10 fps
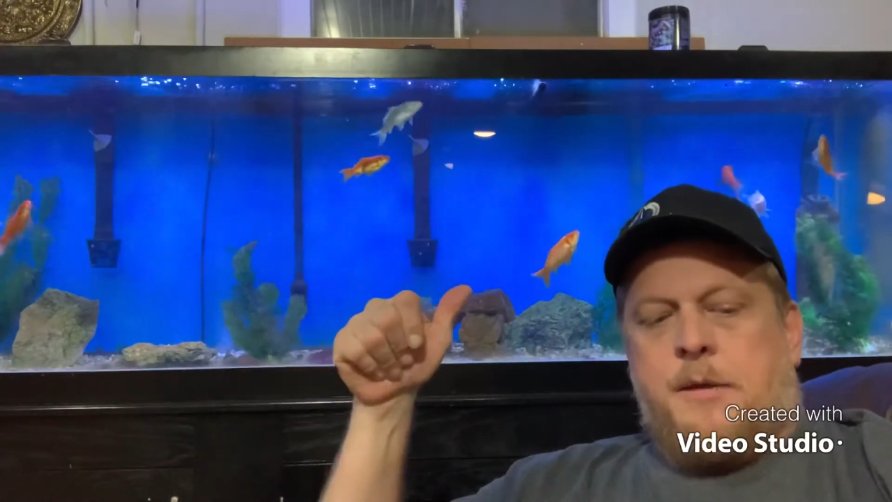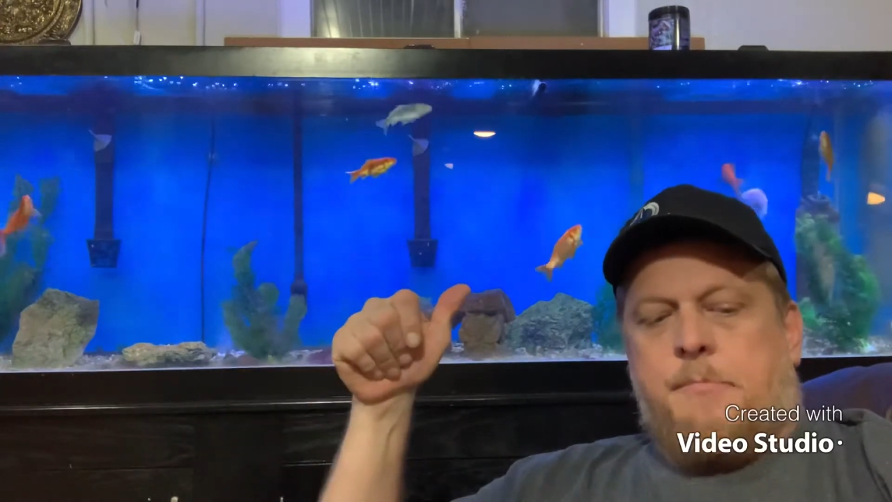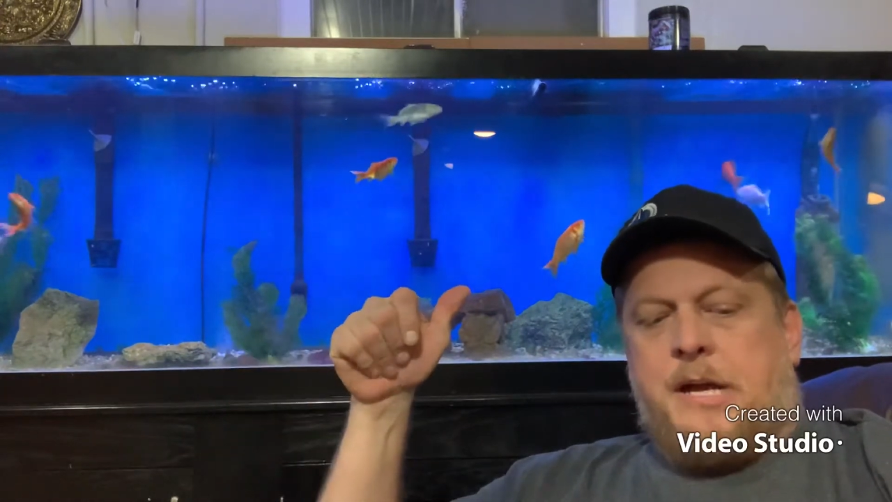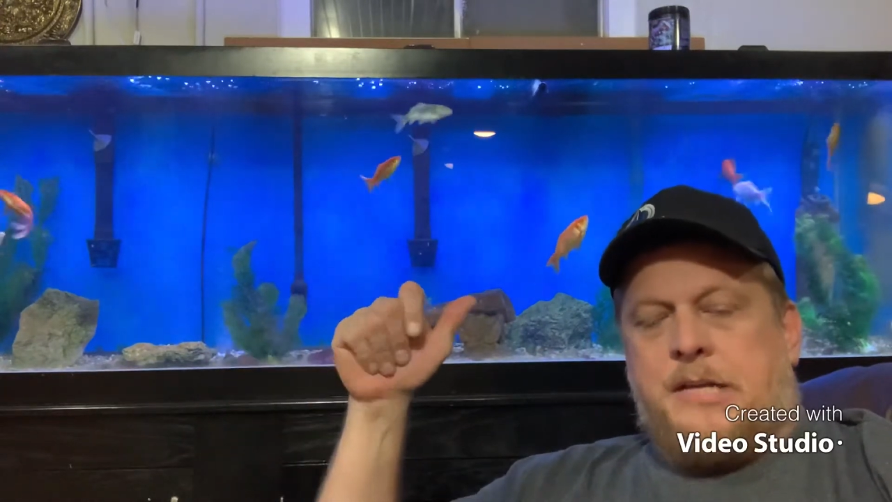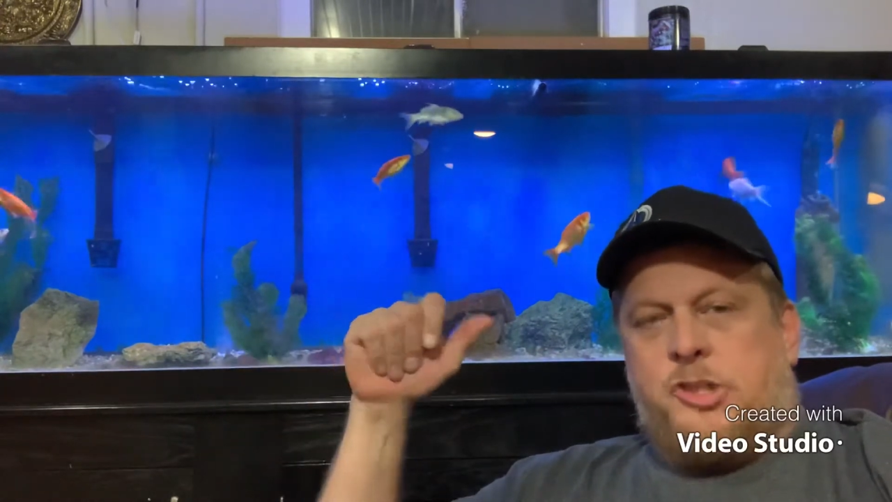
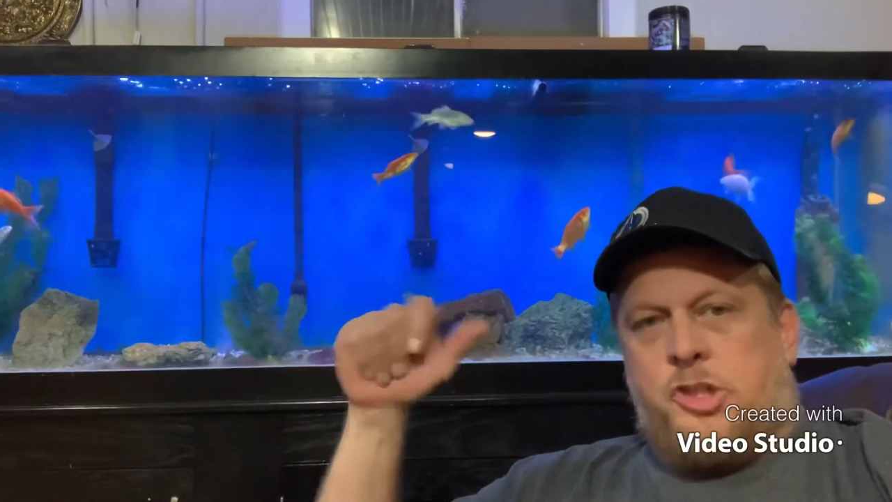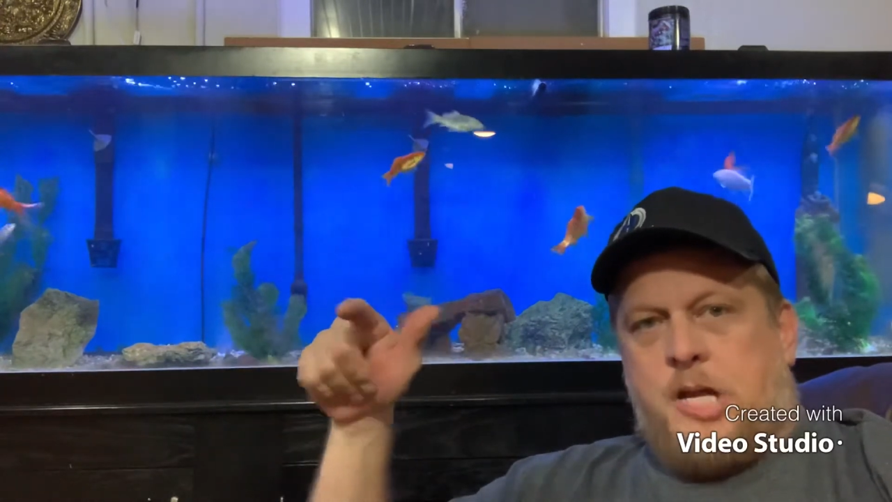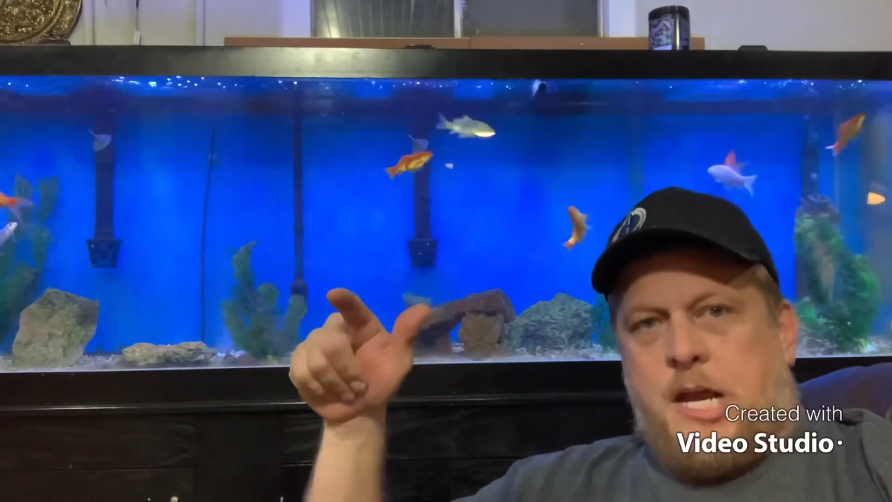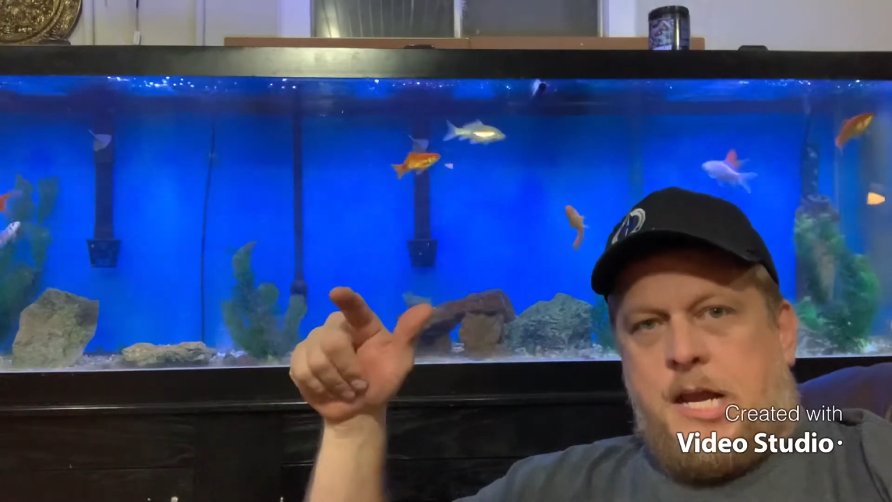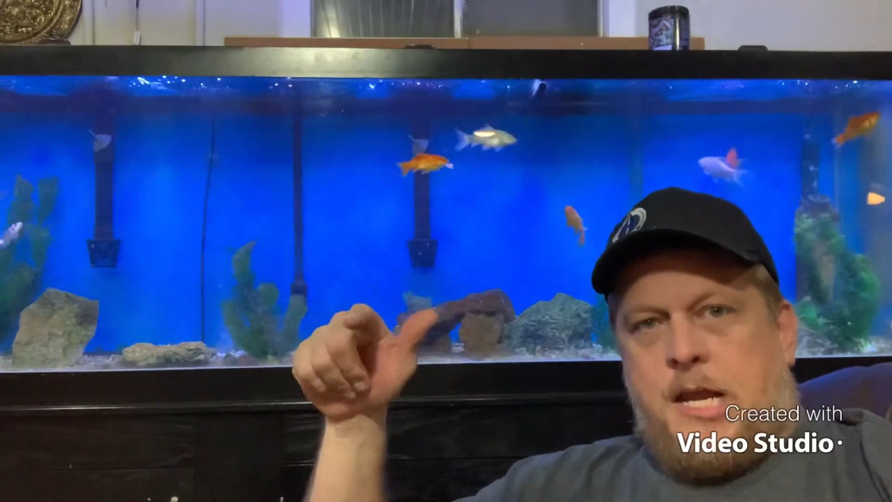by
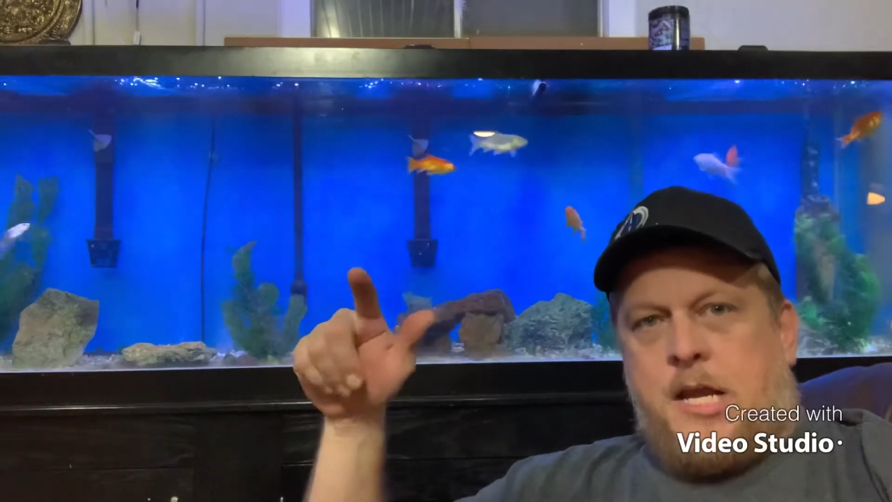J